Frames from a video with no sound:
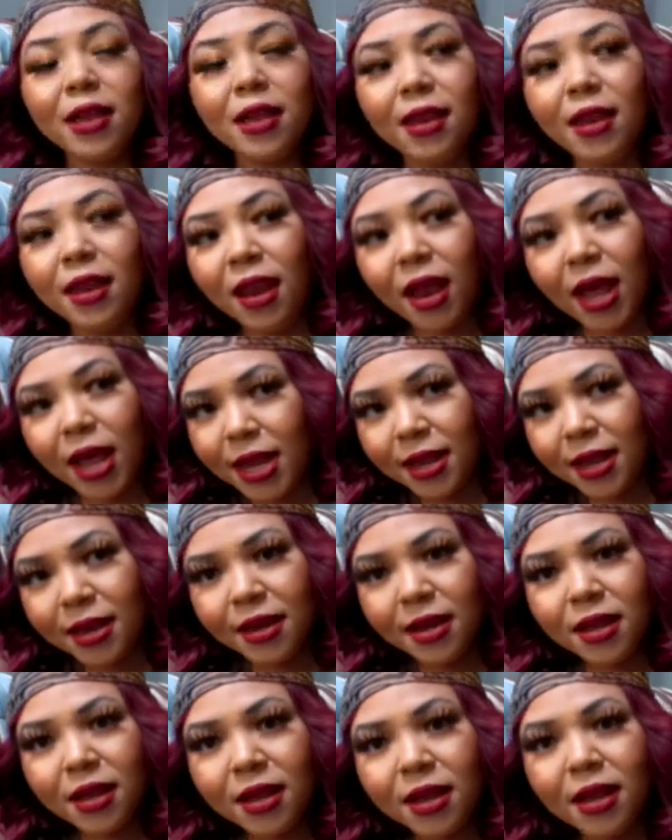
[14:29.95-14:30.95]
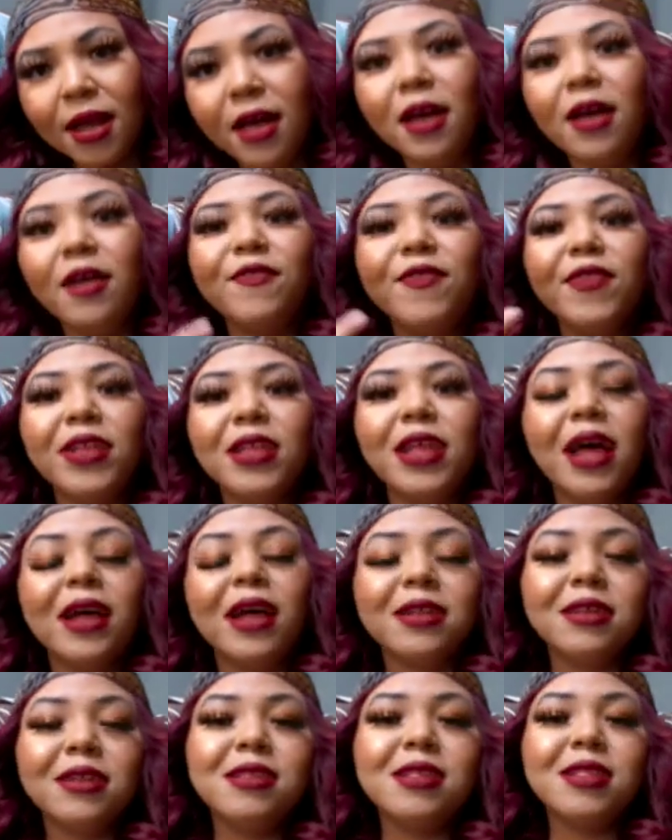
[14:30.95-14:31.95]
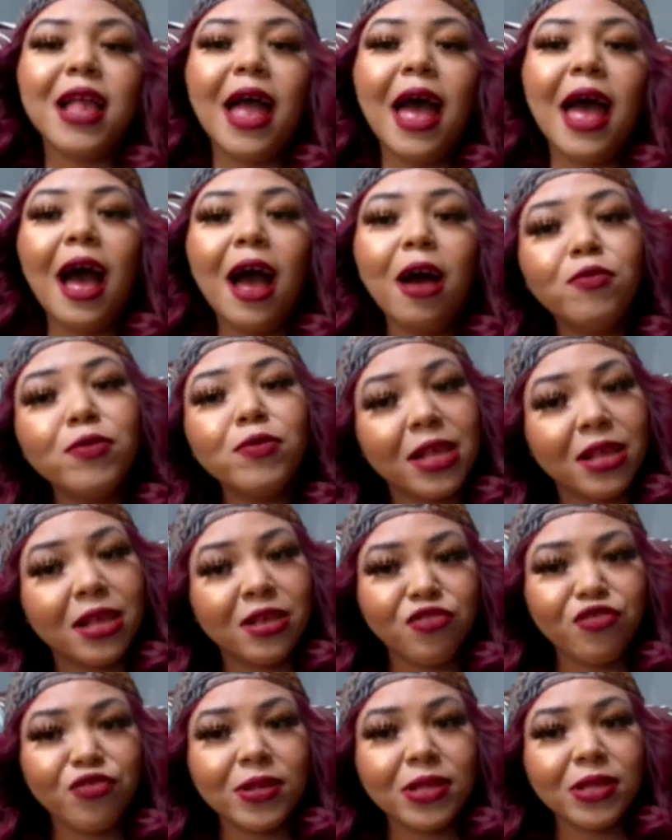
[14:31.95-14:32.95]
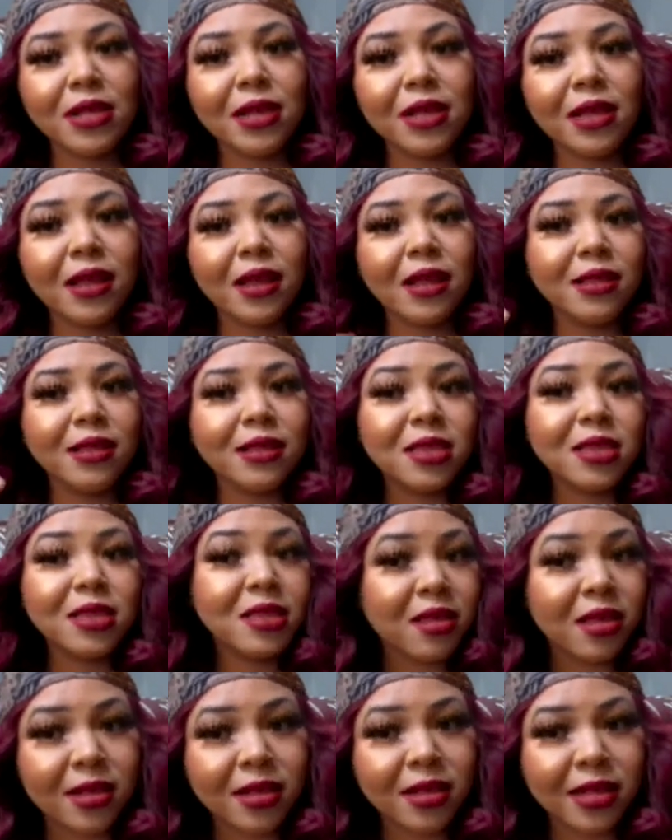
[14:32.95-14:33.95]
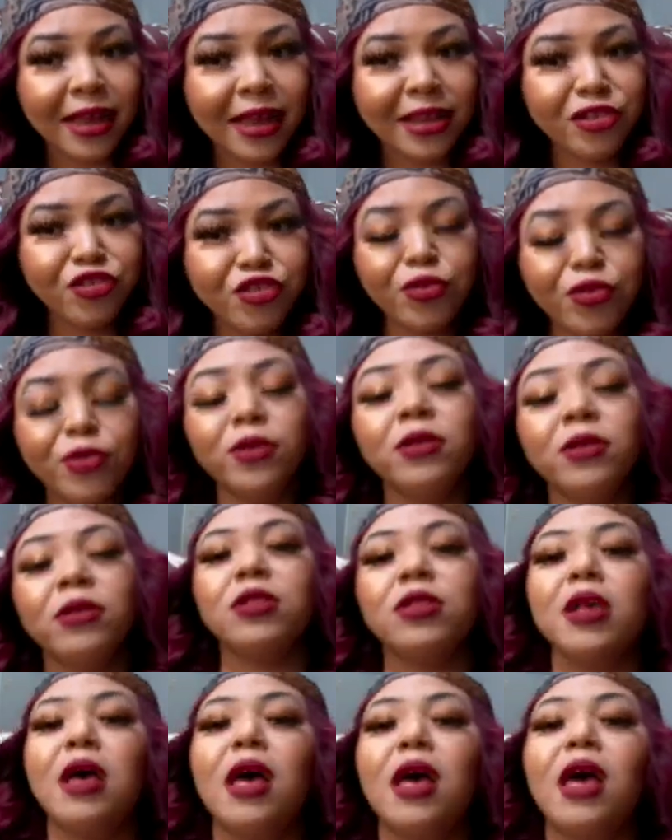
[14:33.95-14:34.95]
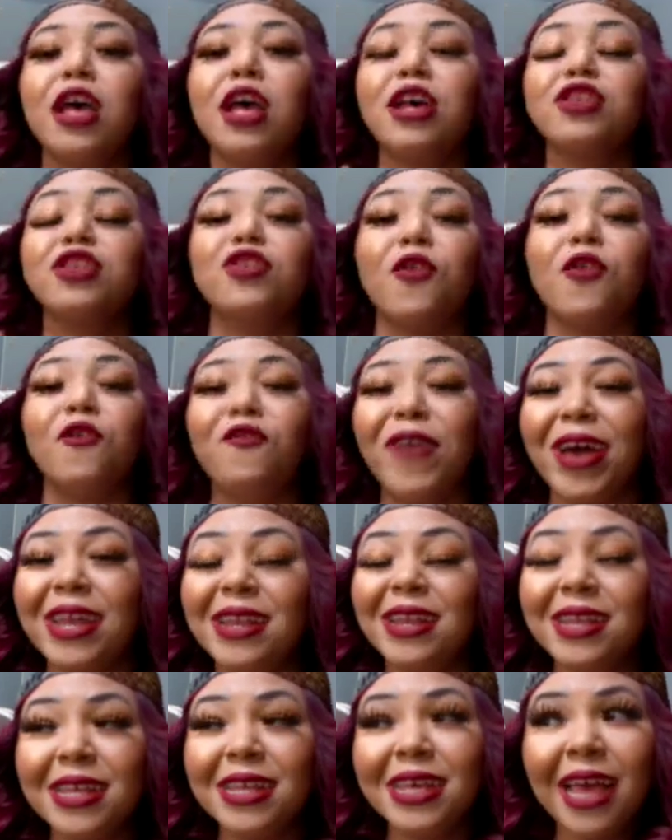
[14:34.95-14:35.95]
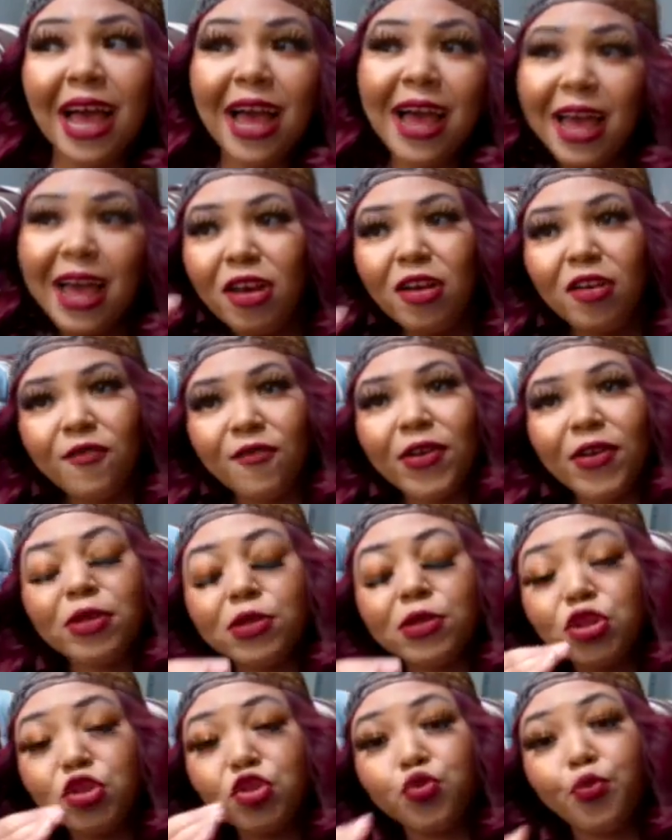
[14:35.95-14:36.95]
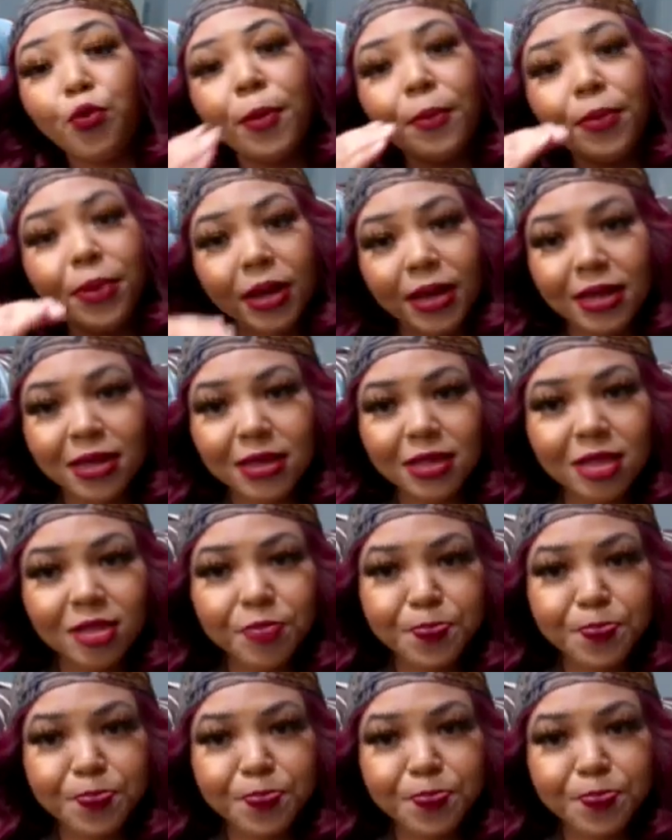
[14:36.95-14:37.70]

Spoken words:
None of the doctors that I was interested in took that insurance. So finally, I have found this one place,